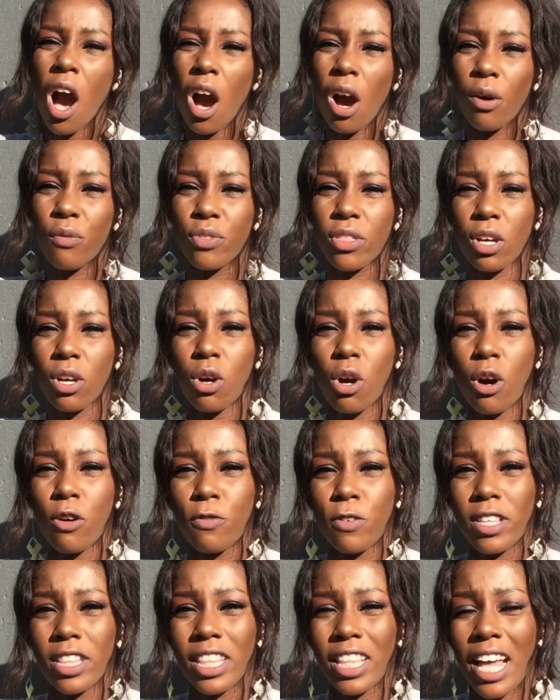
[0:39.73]
of the
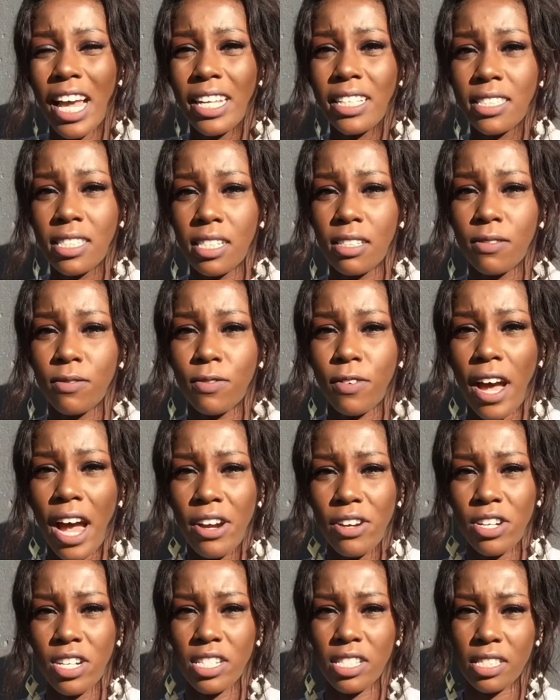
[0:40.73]
COVID 19
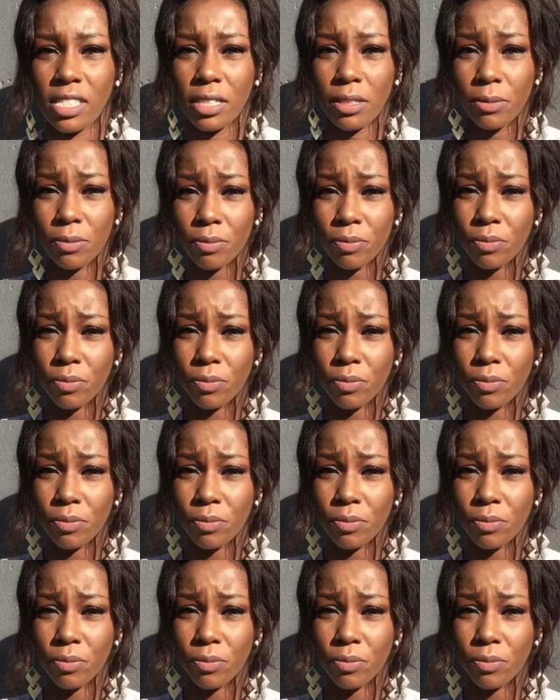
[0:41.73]
virus.